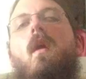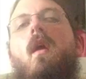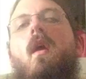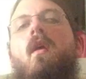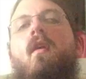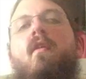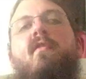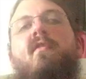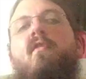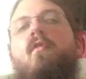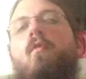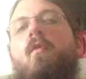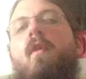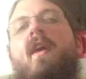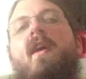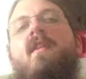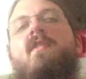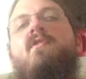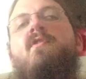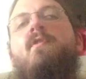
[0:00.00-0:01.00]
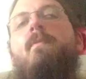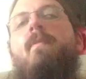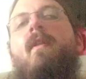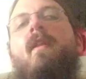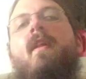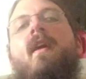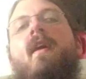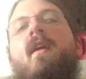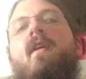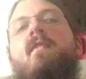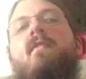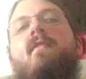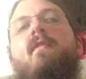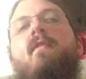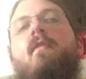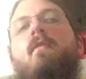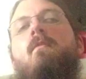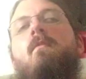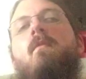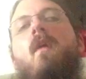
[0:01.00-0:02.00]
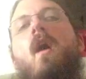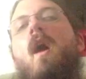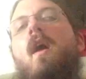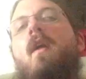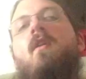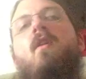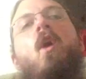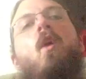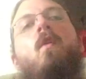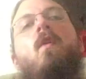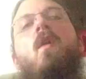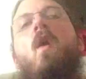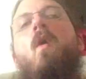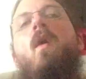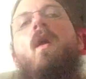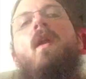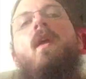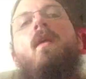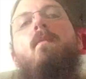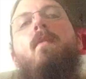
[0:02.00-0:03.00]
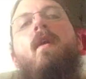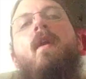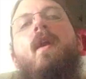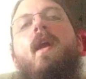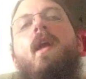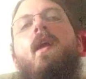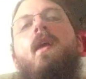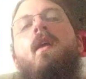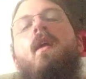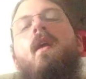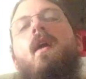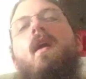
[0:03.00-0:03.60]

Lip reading: in a strange place. I don't know anybody,